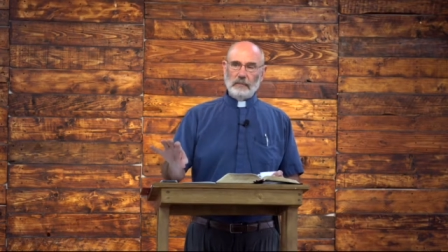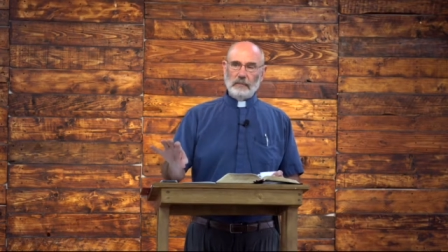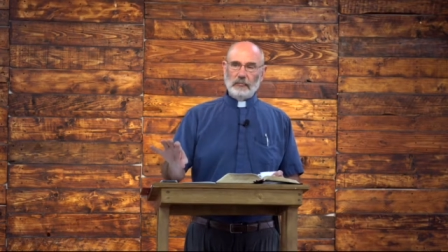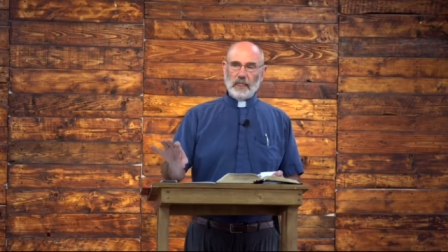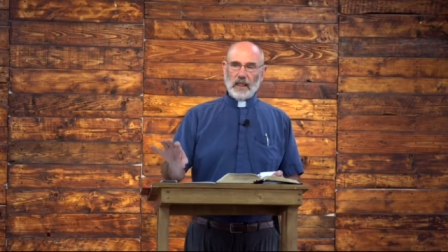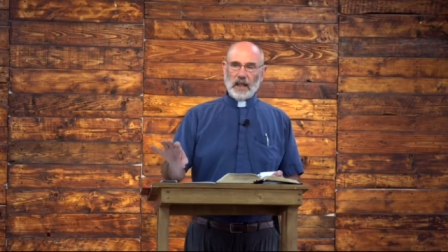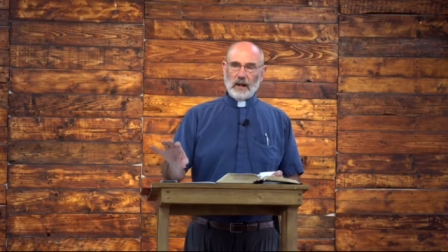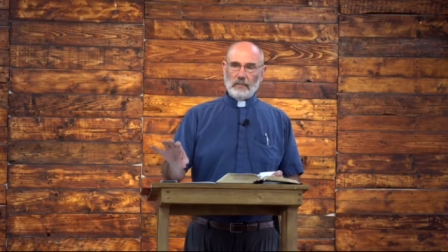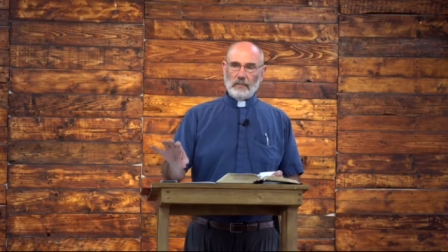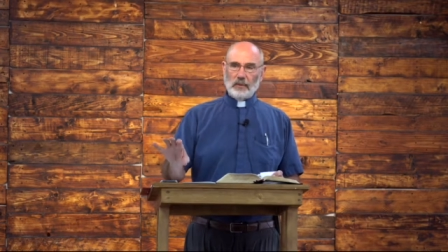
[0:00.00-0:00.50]

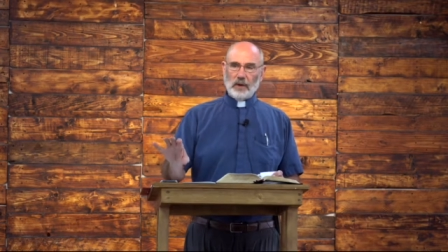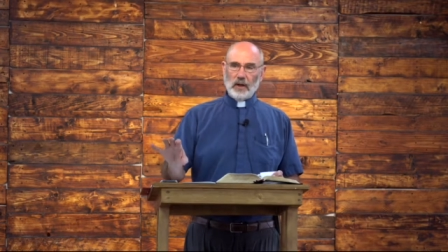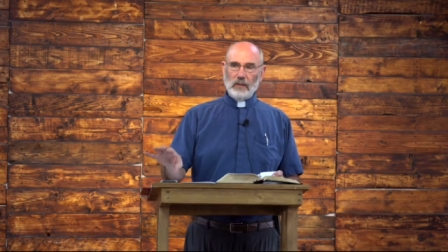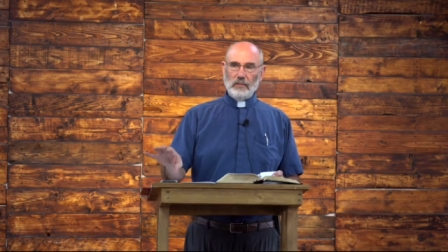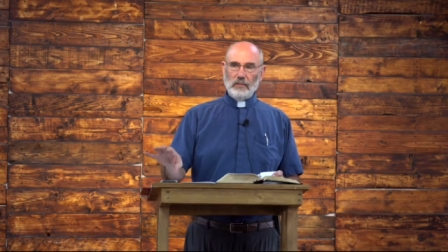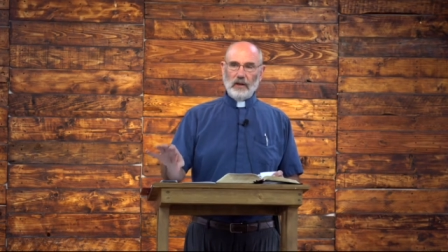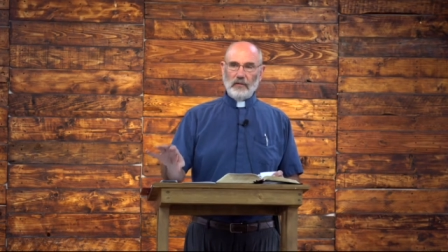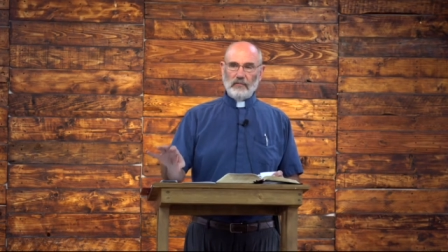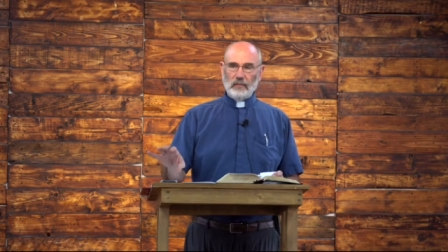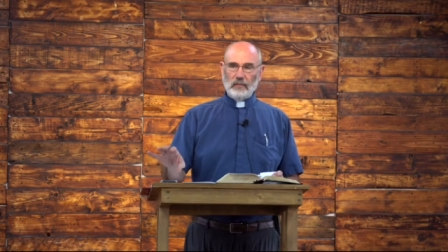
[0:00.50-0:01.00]
and
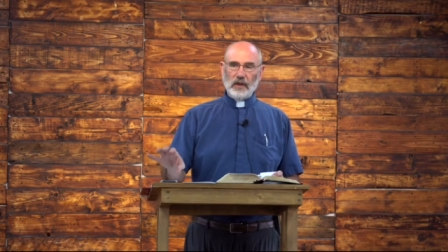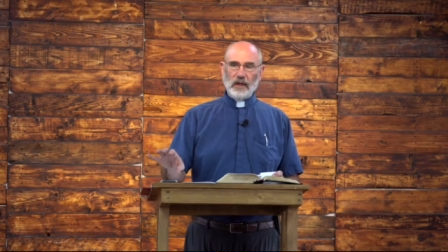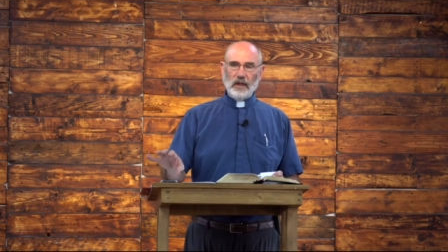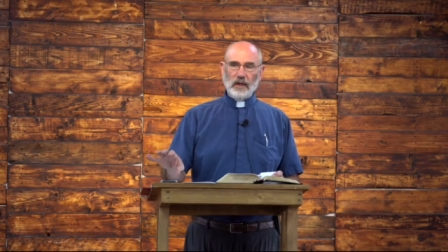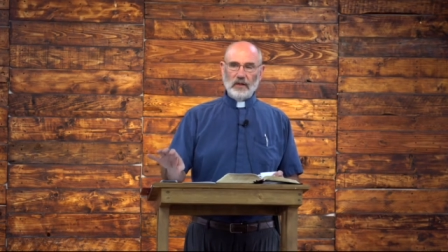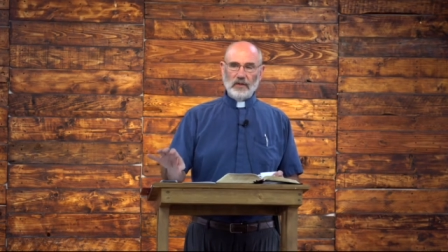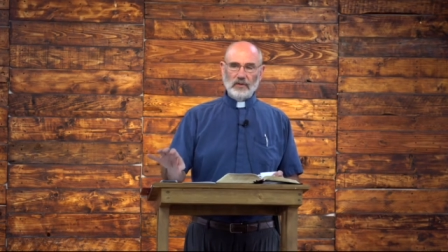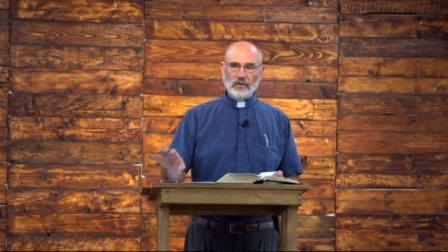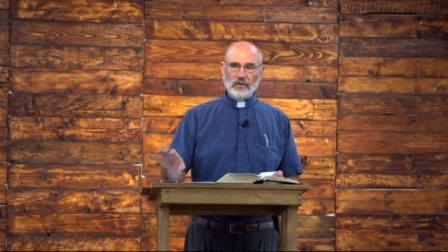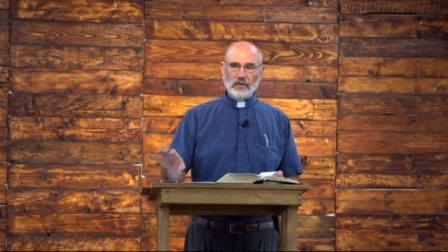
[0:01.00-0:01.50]
prohibited from
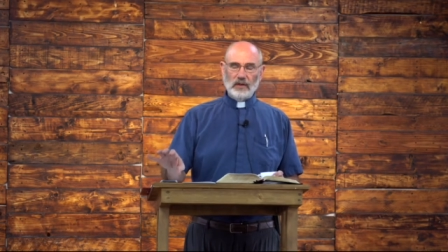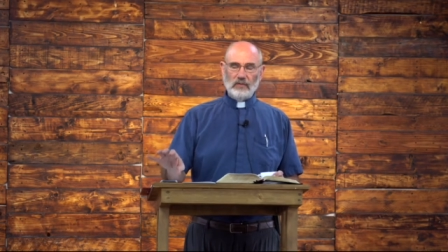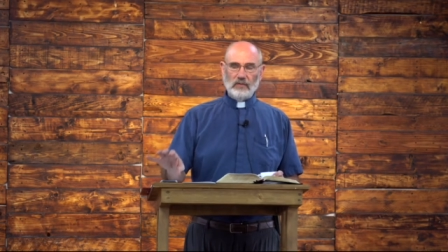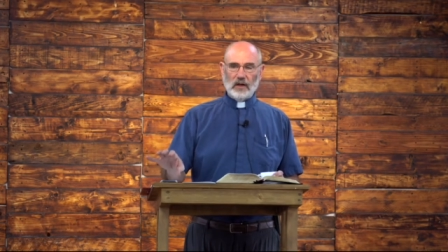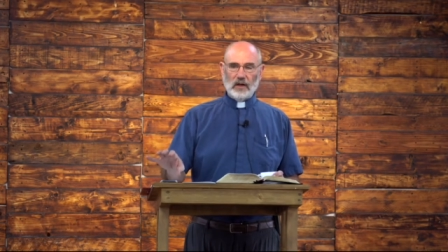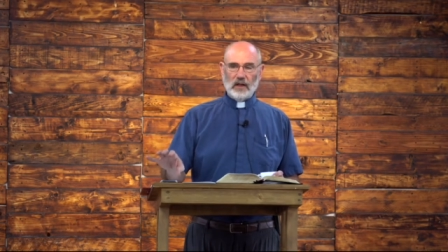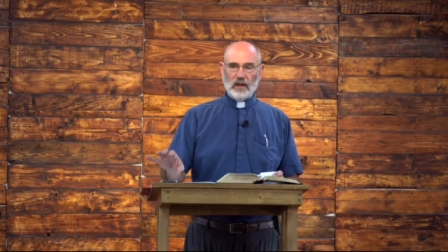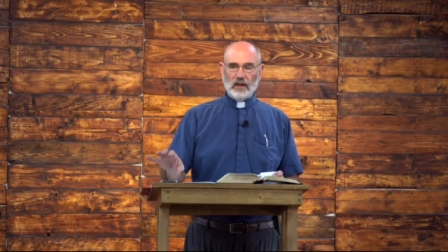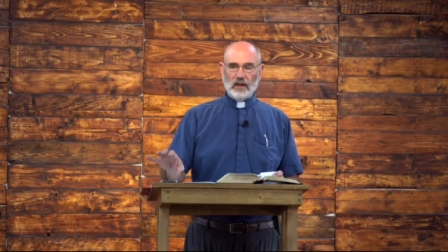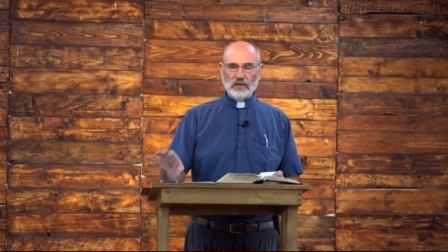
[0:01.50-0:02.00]
eating the tree of the
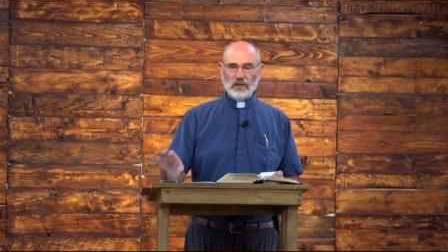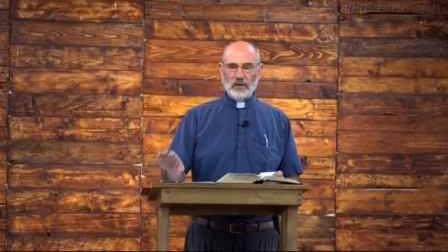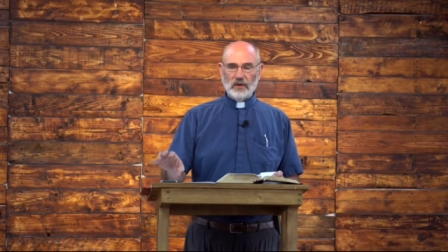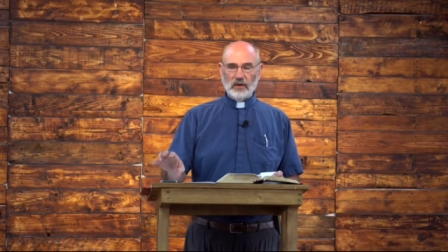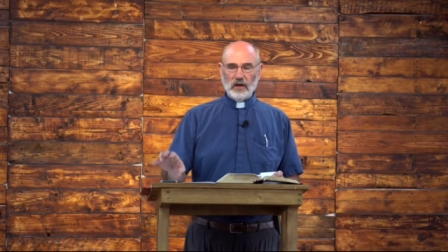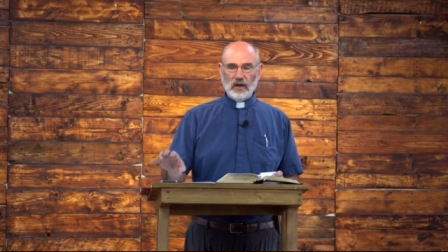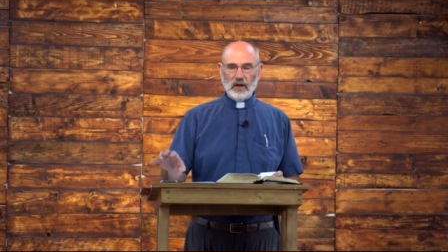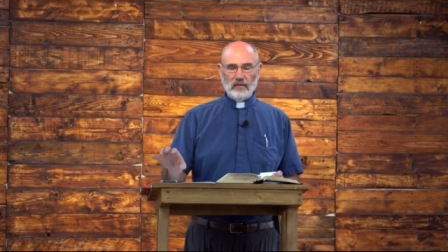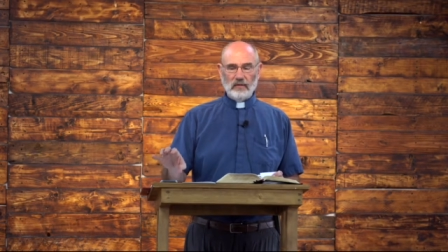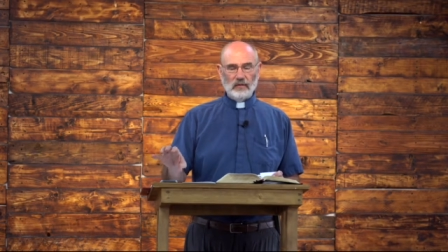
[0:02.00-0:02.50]
knowledge of good
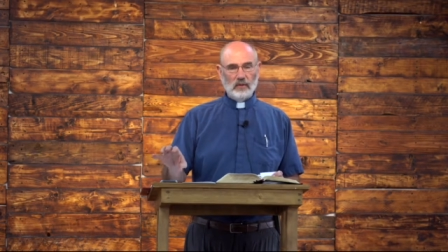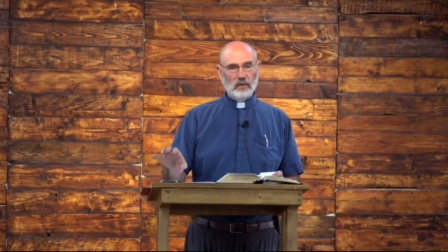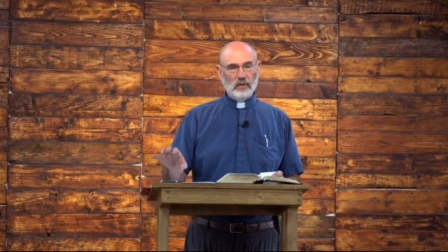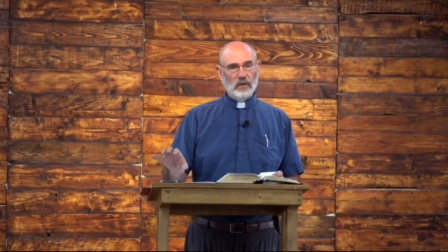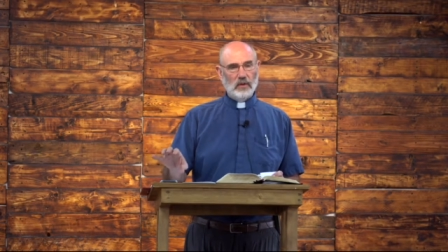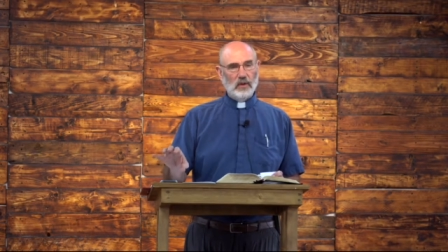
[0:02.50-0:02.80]
and evil.